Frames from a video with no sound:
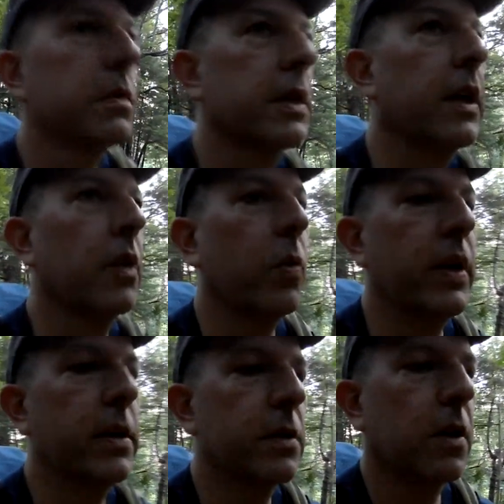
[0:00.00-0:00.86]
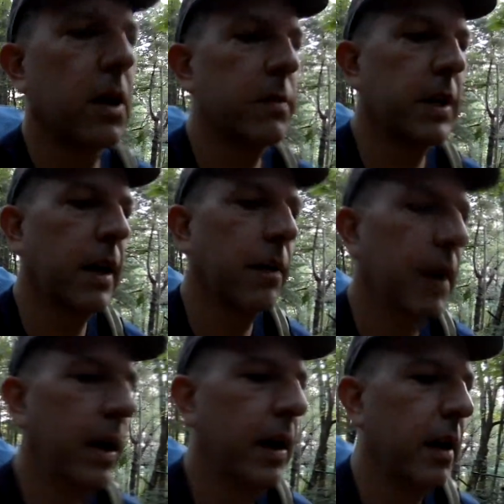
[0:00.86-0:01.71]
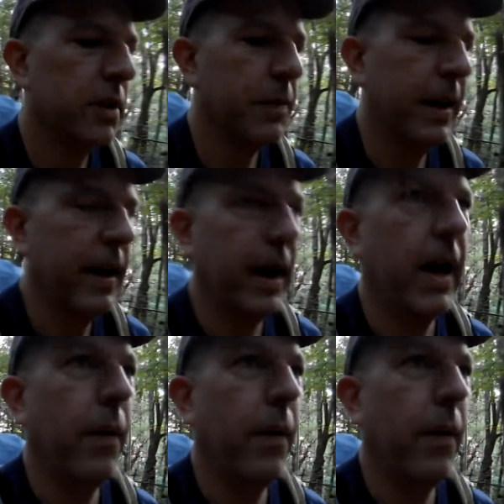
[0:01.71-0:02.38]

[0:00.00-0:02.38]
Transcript: See how the winds are up top. It's about an